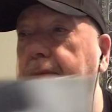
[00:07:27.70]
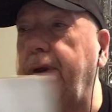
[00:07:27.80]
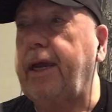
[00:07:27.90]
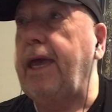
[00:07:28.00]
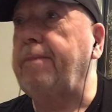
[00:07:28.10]
when
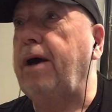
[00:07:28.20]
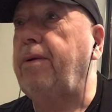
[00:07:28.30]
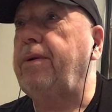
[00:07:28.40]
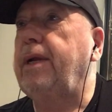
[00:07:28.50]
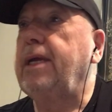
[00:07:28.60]
it came
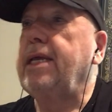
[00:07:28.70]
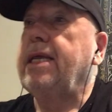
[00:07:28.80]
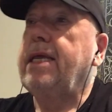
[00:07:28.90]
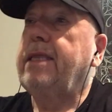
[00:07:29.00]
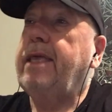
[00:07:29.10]
out.
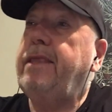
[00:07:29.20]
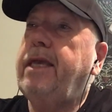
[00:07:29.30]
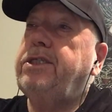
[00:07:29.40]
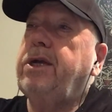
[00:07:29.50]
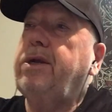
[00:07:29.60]
Then
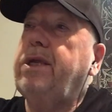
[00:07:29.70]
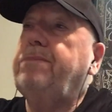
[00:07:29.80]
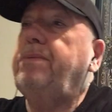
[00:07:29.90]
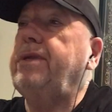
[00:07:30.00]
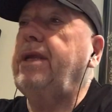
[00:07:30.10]
they started
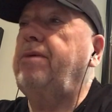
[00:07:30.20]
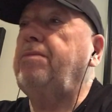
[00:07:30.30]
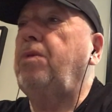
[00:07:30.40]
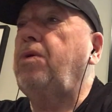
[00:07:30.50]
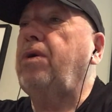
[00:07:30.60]
putting out
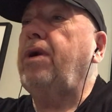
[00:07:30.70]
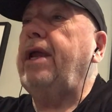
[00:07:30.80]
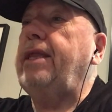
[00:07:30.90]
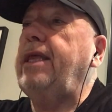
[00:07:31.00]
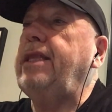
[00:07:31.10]
more,
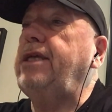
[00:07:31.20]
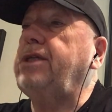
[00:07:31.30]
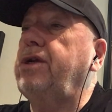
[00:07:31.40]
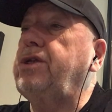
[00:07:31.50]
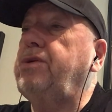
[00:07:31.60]
and then they
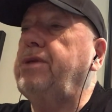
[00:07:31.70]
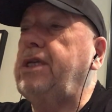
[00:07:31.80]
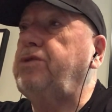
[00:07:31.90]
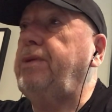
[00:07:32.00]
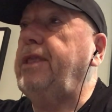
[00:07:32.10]
started doing
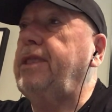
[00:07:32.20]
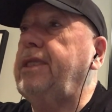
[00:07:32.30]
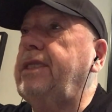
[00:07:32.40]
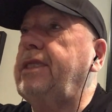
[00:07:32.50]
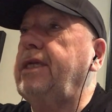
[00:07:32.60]
these
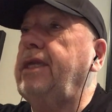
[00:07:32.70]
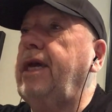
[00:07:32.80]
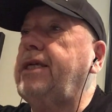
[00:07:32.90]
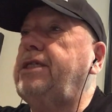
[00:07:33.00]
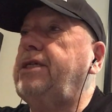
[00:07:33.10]

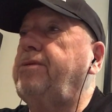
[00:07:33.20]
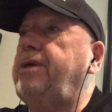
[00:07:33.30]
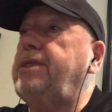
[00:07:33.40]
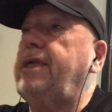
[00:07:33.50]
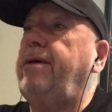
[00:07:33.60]
deluxe
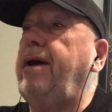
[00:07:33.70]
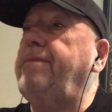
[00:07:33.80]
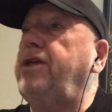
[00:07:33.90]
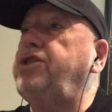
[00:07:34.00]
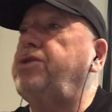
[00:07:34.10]
series. Now,
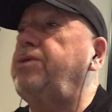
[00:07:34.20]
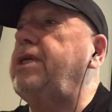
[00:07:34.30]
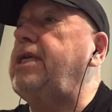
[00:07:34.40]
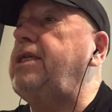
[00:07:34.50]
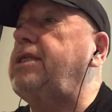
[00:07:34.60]
I'm not showing
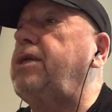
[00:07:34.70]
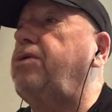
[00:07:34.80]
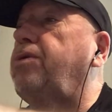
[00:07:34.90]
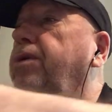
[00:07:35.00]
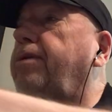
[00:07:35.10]
you these in
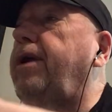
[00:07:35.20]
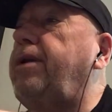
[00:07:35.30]
order, I